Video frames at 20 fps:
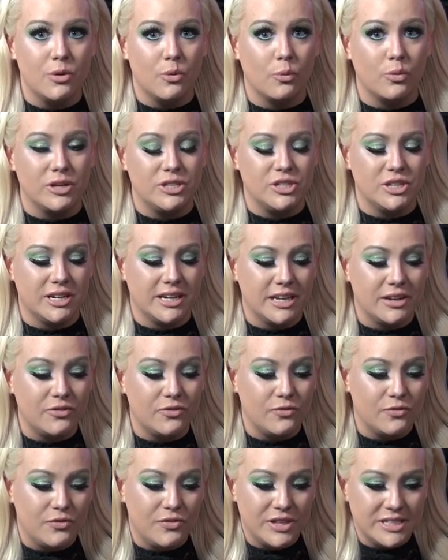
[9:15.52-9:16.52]
which it
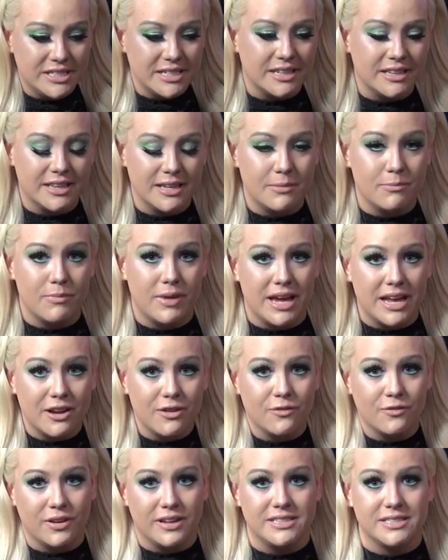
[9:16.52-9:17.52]
can physically
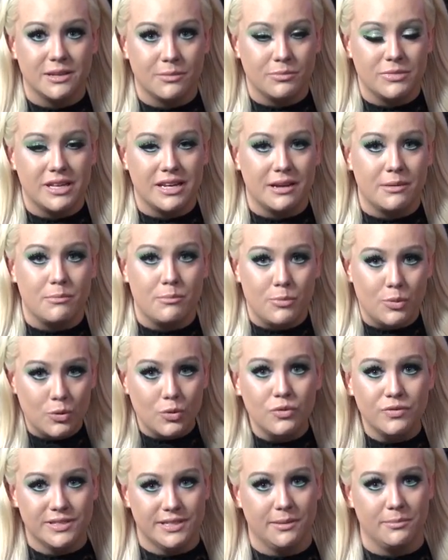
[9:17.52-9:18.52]
manifest something and
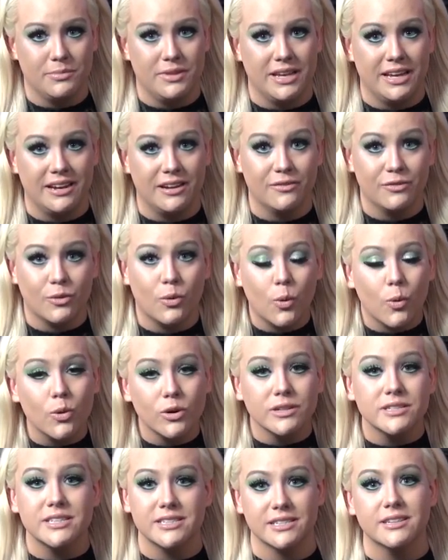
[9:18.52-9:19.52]
move something, and of
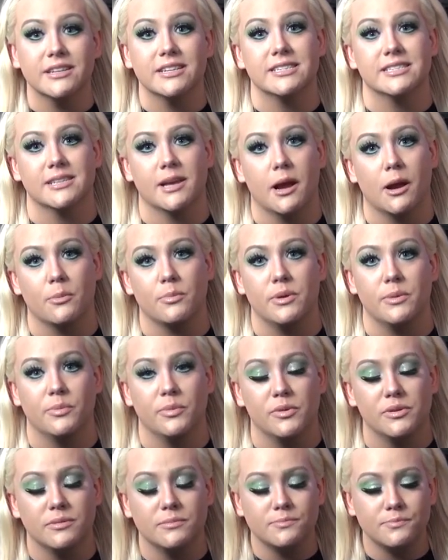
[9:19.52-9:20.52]
course it's gonna scare
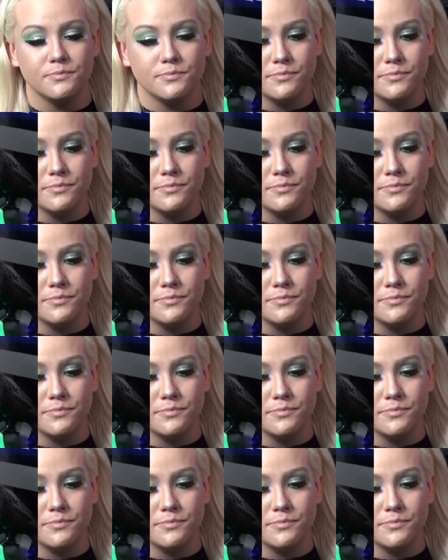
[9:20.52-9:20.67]
people.